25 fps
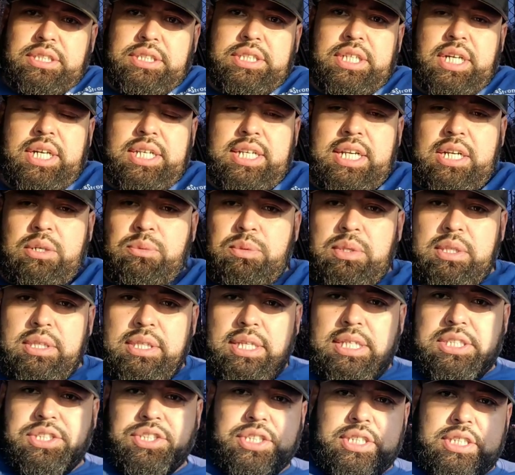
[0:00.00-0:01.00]
Not on
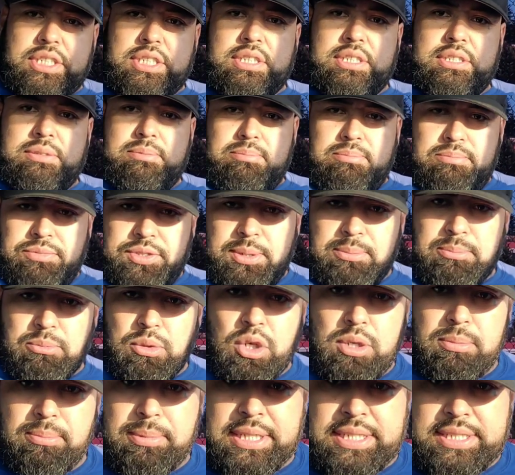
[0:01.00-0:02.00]
religion. The
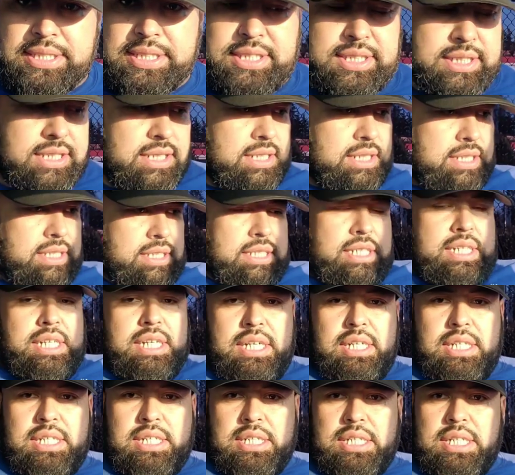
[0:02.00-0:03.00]
Mormons
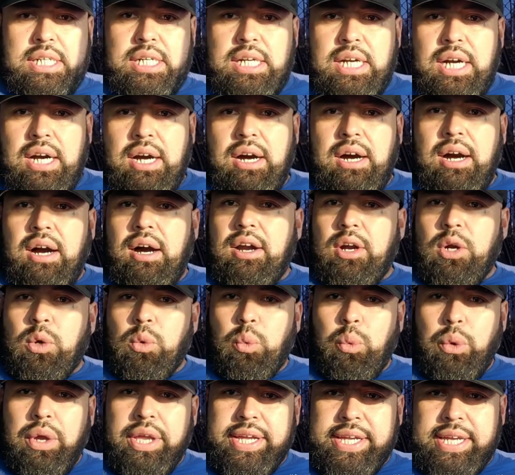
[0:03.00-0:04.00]
are
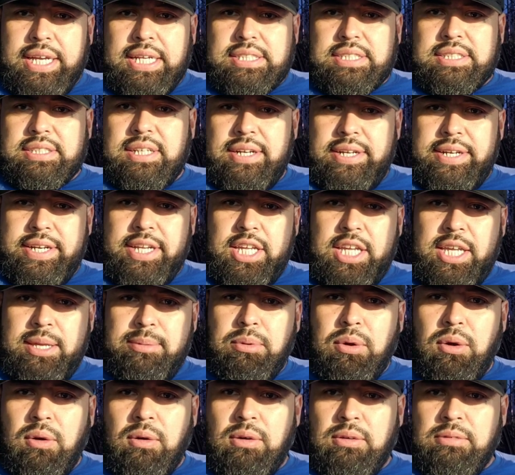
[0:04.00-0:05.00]
wicked, are
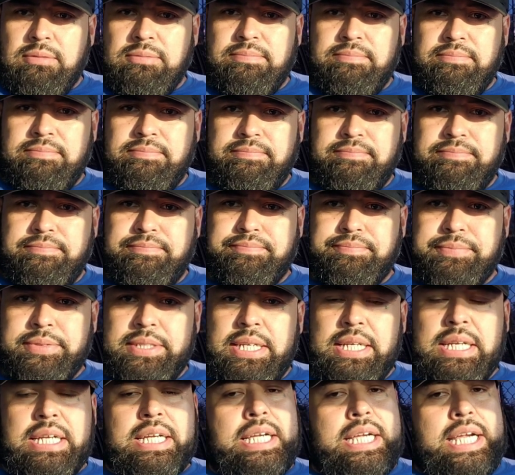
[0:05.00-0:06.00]
evil,
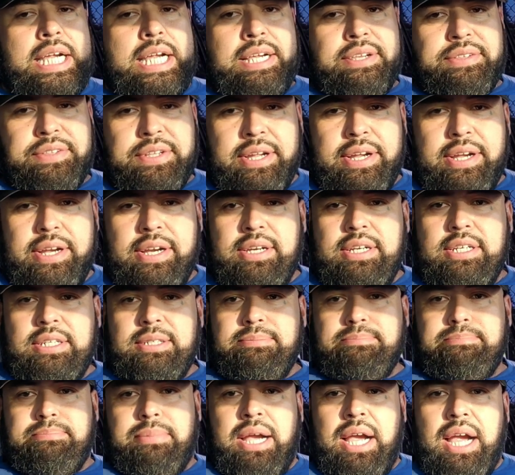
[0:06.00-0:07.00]
and they're
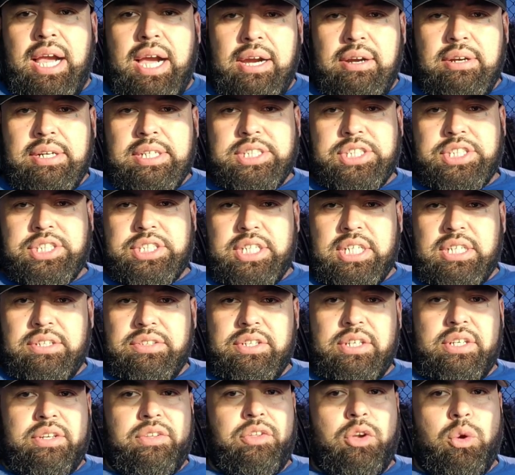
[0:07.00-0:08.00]
perishing.
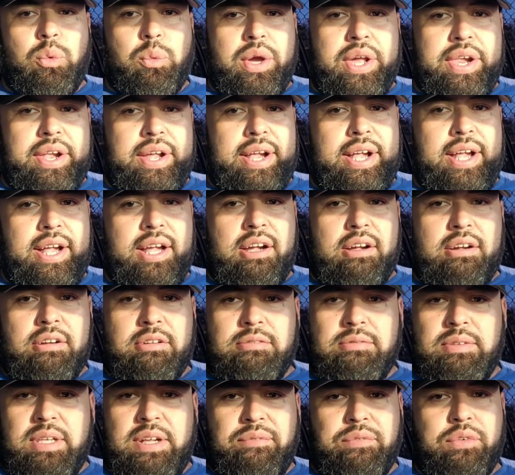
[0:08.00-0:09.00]
They're on their way to
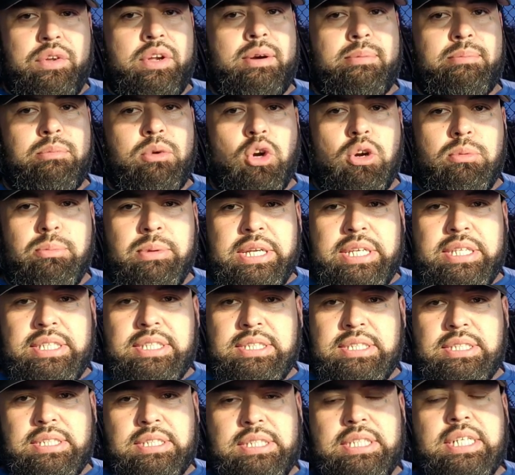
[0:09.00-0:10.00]
hell. If you're a Mormon,
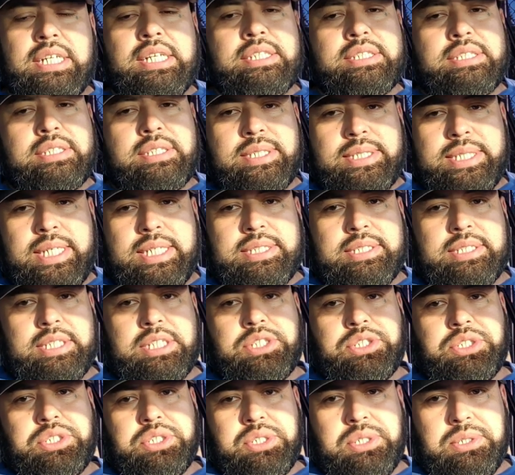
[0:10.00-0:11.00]
seek the
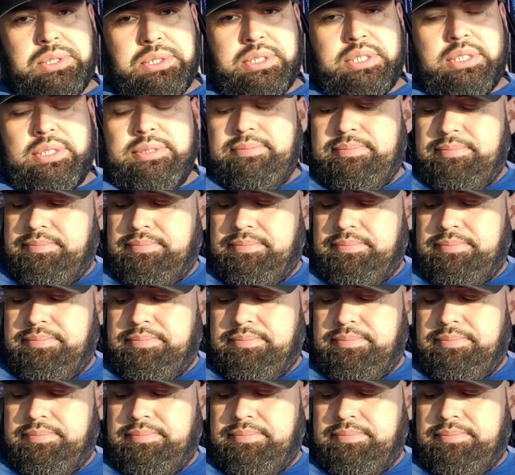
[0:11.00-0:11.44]
truth.